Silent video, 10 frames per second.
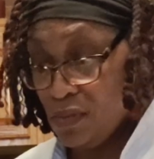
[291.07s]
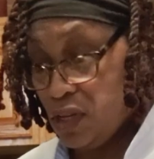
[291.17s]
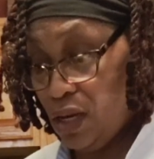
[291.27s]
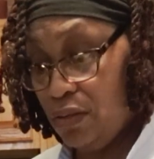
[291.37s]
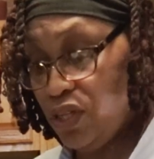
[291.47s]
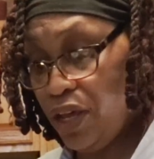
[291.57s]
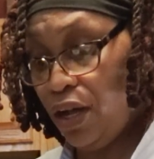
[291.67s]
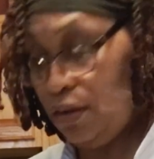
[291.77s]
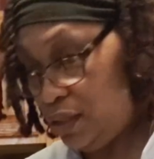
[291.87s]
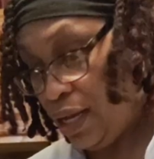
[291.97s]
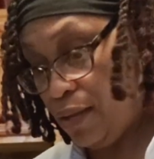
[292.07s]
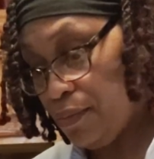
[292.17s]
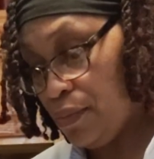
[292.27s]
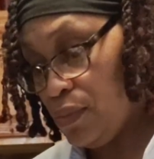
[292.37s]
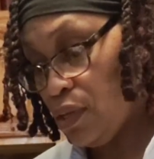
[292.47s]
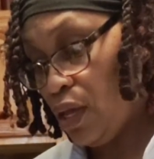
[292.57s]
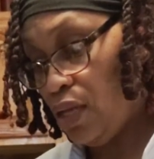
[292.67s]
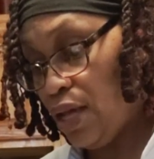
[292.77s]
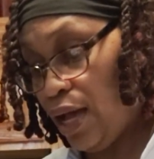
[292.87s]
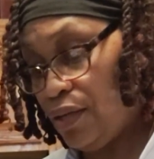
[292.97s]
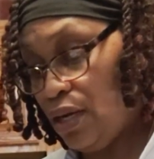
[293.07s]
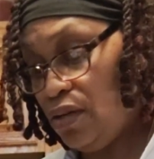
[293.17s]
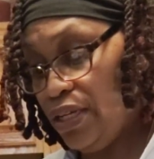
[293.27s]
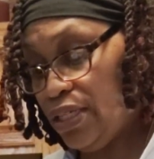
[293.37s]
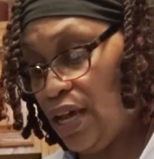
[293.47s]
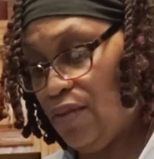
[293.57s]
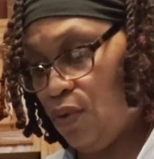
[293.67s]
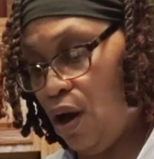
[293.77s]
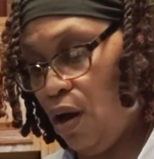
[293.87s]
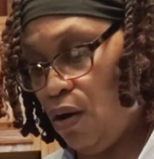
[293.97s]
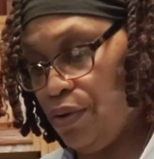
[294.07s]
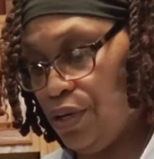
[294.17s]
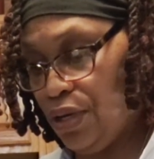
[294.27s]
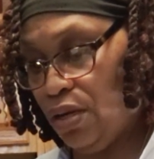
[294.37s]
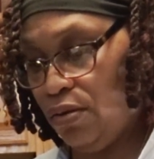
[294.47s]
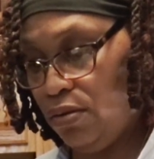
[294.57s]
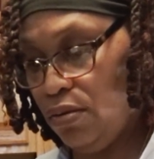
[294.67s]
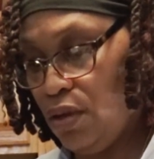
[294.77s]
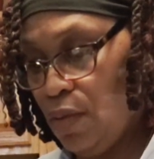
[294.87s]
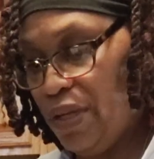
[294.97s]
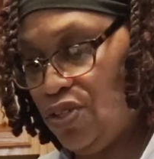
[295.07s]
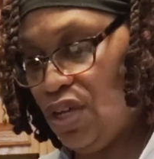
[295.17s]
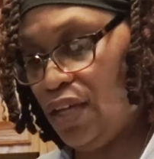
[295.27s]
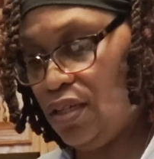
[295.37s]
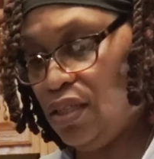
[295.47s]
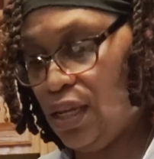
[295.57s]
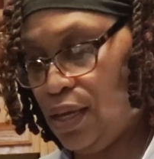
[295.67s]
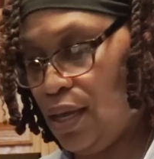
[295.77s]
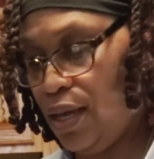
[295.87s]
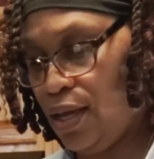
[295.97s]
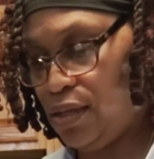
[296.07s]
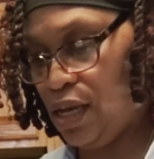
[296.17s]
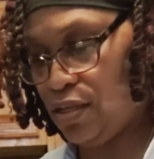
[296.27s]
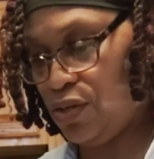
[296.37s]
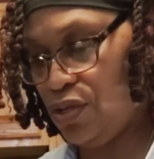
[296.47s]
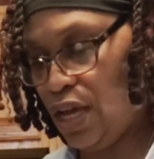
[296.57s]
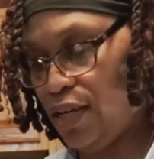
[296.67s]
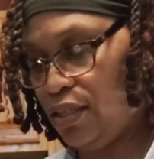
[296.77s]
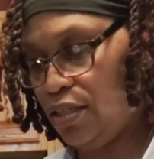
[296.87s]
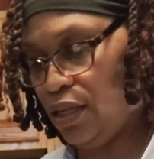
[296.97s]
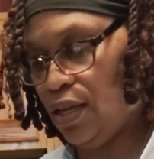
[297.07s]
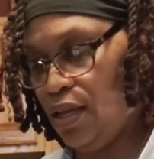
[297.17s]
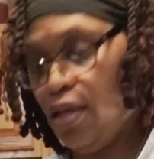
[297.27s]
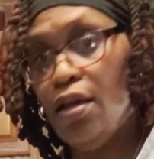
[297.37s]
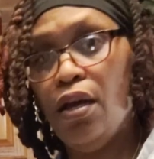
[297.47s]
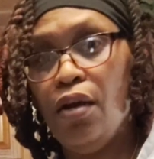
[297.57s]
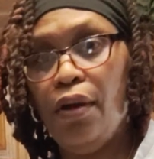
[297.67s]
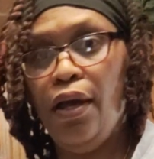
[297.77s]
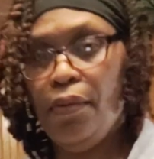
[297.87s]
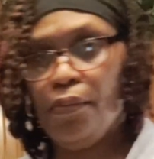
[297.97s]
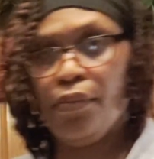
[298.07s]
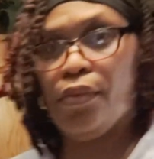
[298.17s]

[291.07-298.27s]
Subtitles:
It don't take all day. And y'all know this ain't raw, you know. But you got to cook that egg now, so you got to cook it. All right?